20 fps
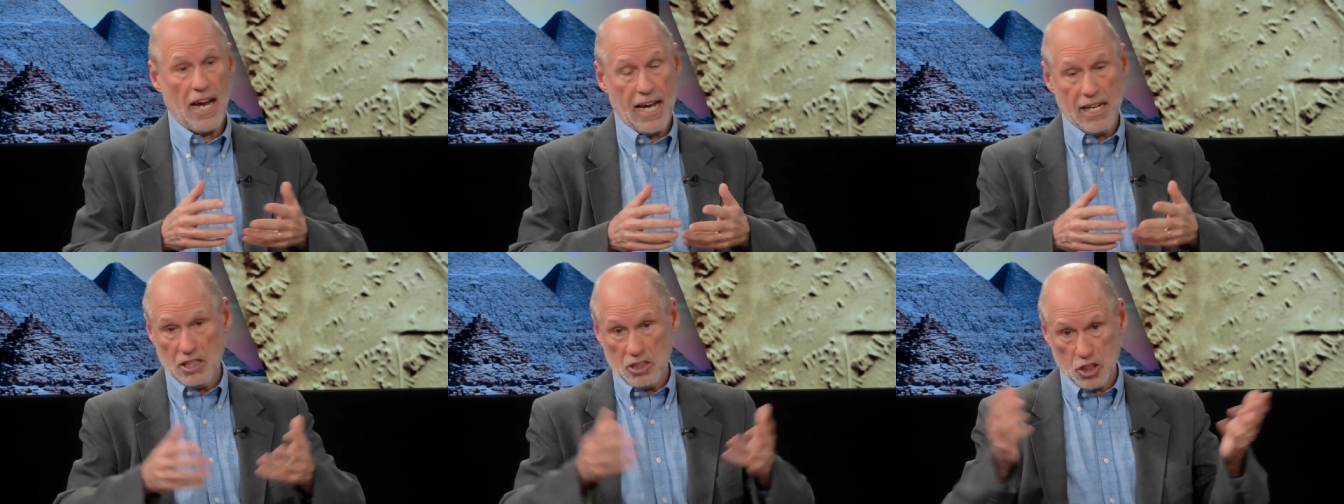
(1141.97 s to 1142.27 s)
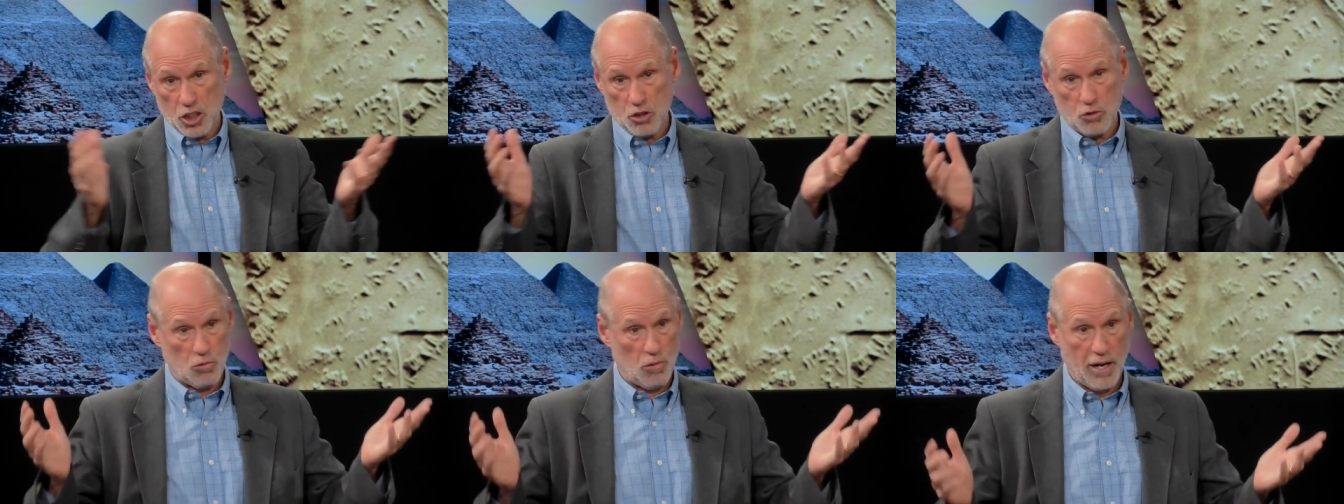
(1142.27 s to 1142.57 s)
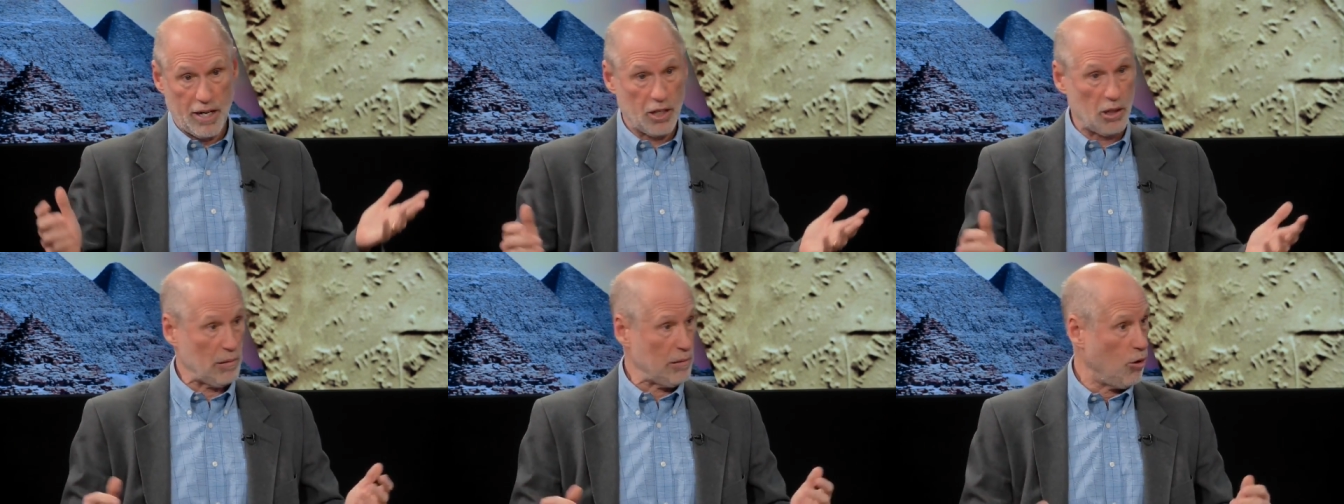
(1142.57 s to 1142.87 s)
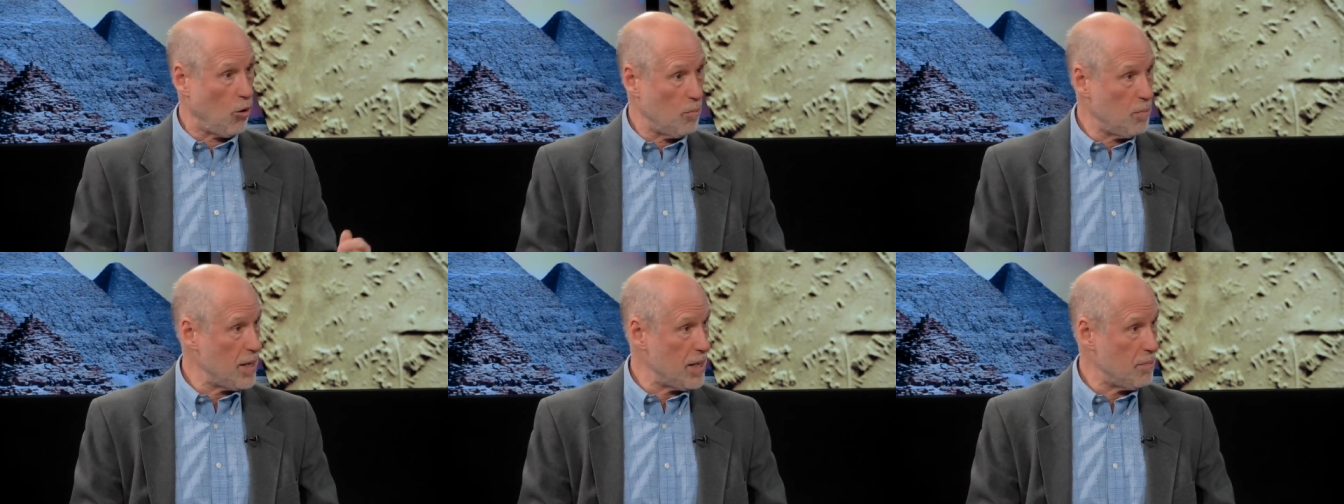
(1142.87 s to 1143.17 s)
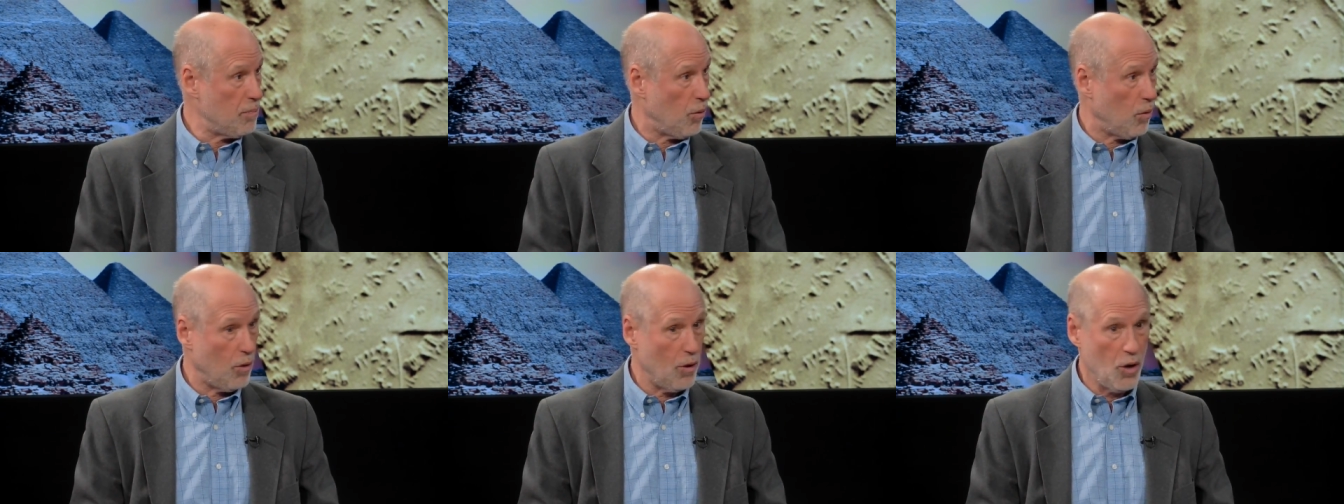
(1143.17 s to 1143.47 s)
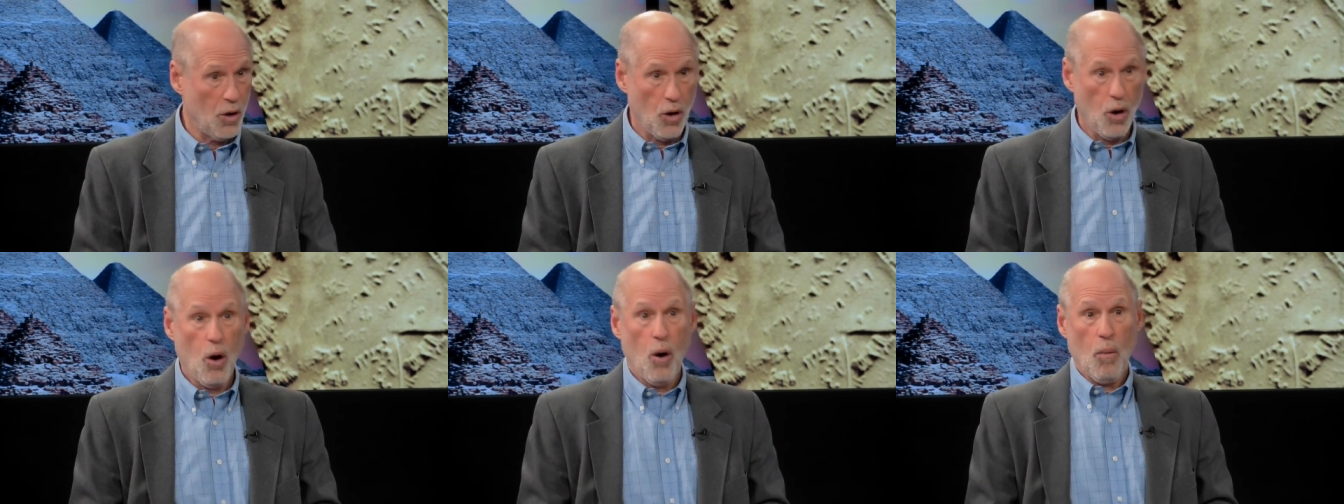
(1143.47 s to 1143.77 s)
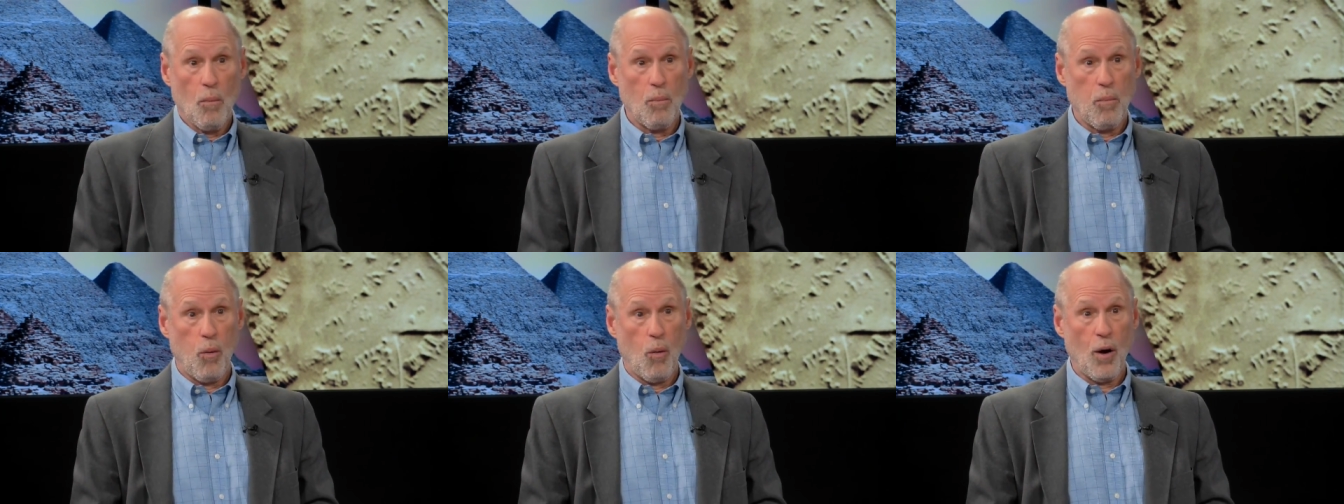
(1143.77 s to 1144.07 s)
and just regular old people
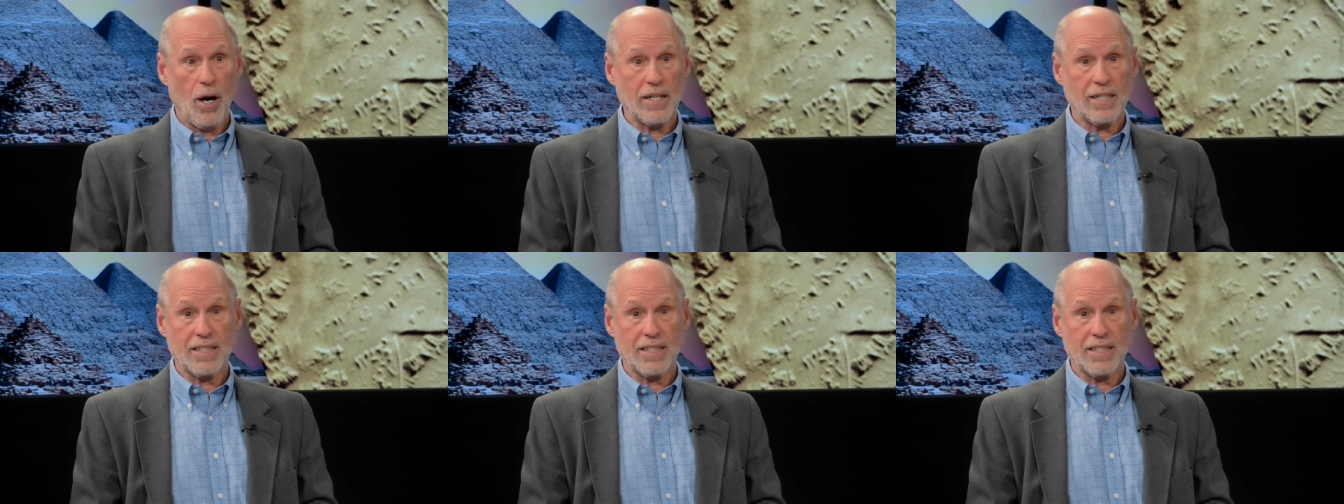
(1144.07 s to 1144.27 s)
boy,